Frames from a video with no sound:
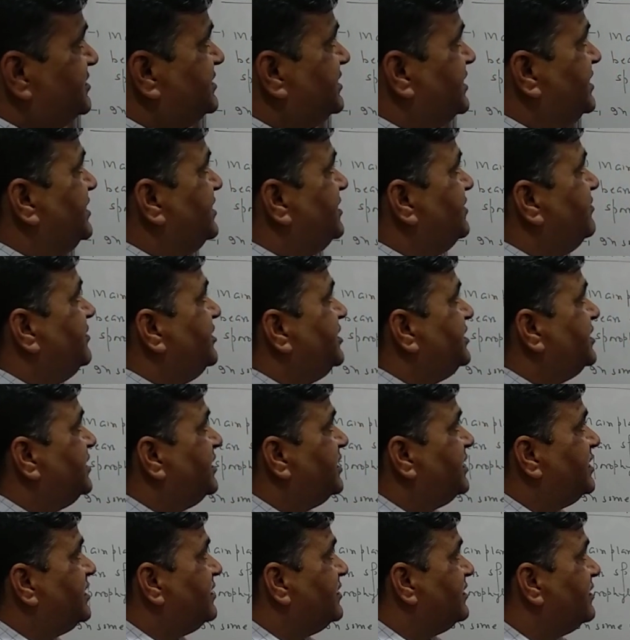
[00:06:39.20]

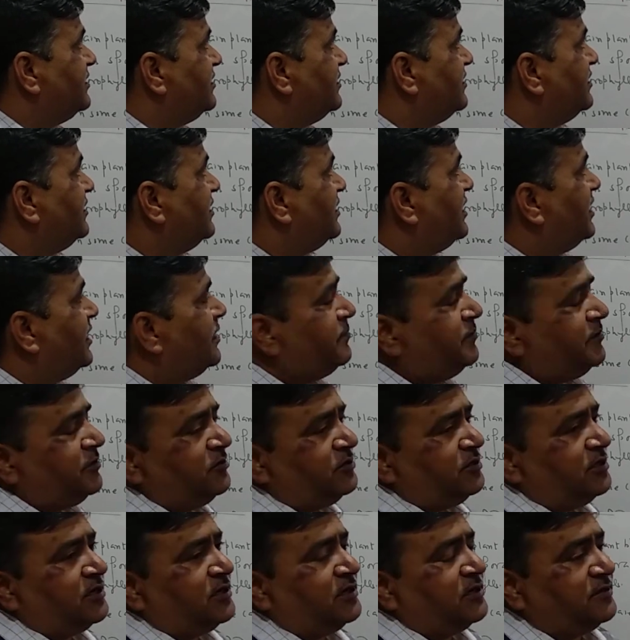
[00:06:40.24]
centimeter up to
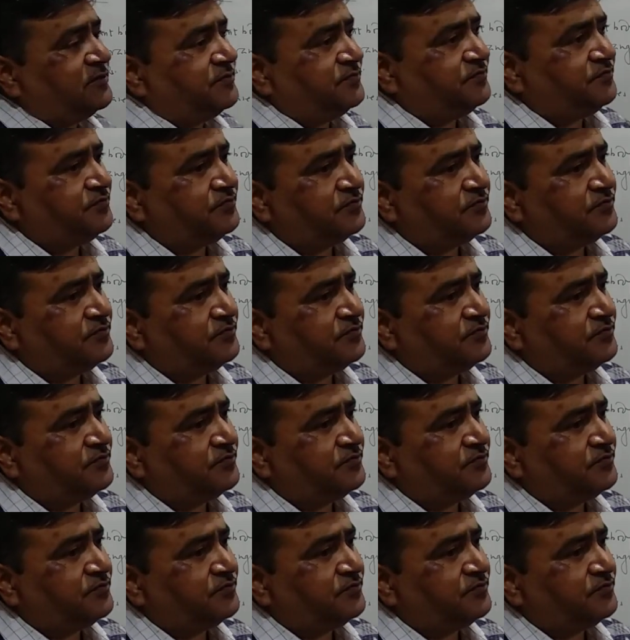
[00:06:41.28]
the